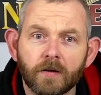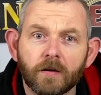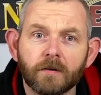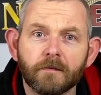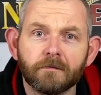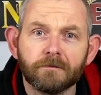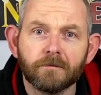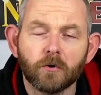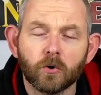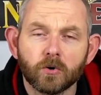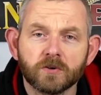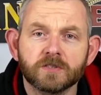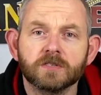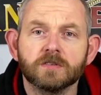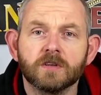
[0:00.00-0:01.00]

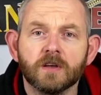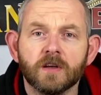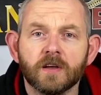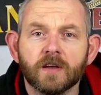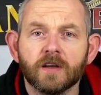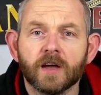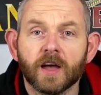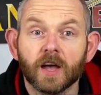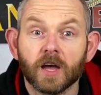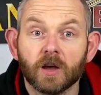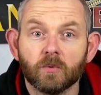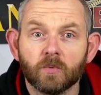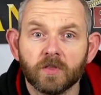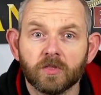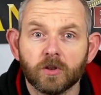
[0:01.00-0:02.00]
force
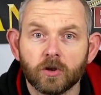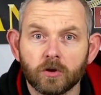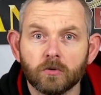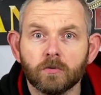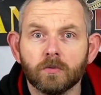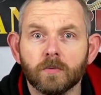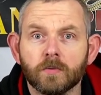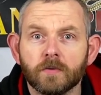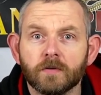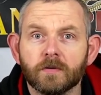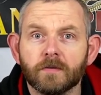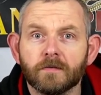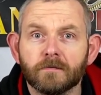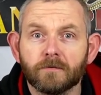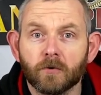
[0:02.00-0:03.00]
with the new
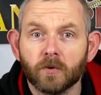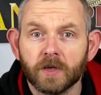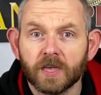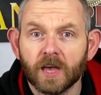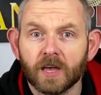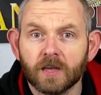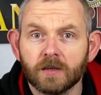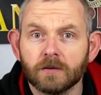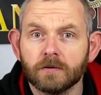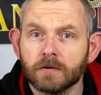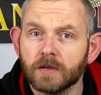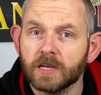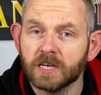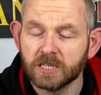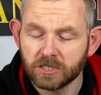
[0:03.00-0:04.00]
40k
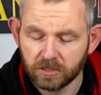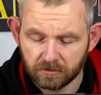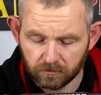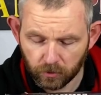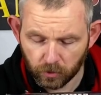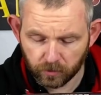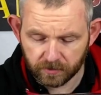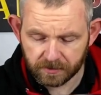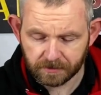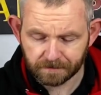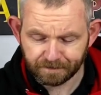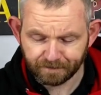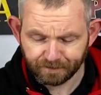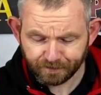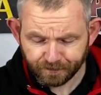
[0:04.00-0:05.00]
edition rules,
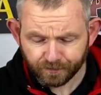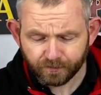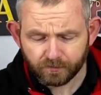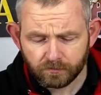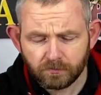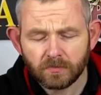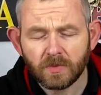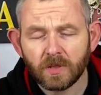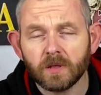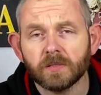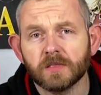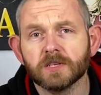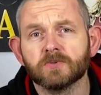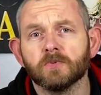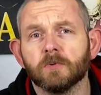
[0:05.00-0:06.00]

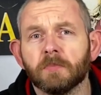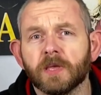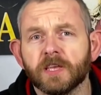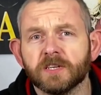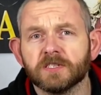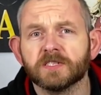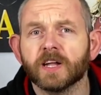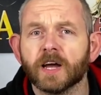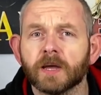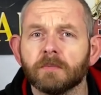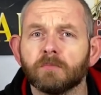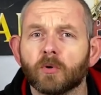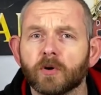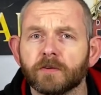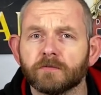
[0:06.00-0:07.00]
this would be your starting
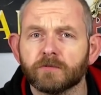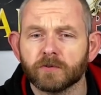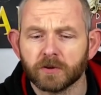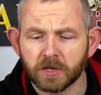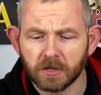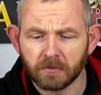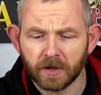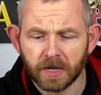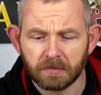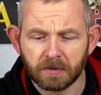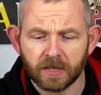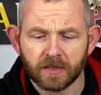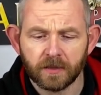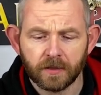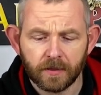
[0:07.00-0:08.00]
point for a new army,
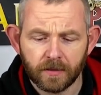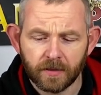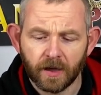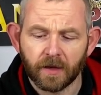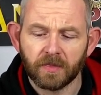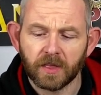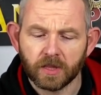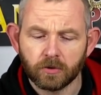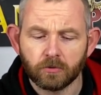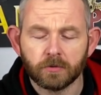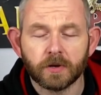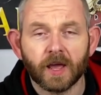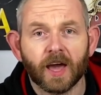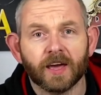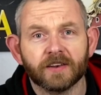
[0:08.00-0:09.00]
and then you
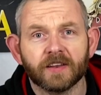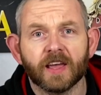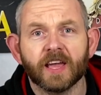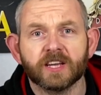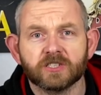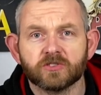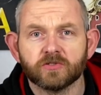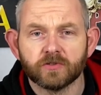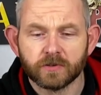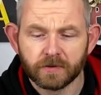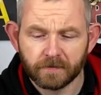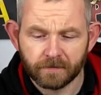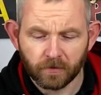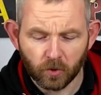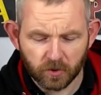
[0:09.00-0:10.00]
would add extra
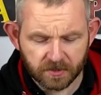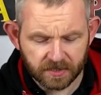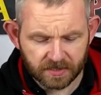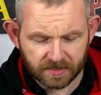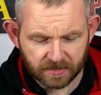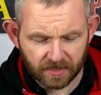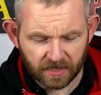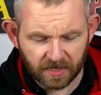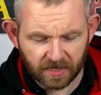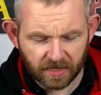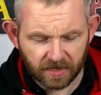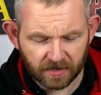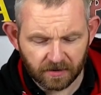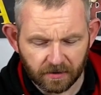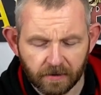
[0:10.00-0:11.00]
forces
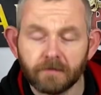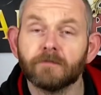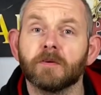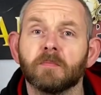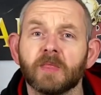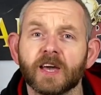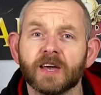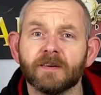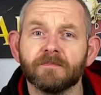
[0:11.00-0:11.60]
in from there.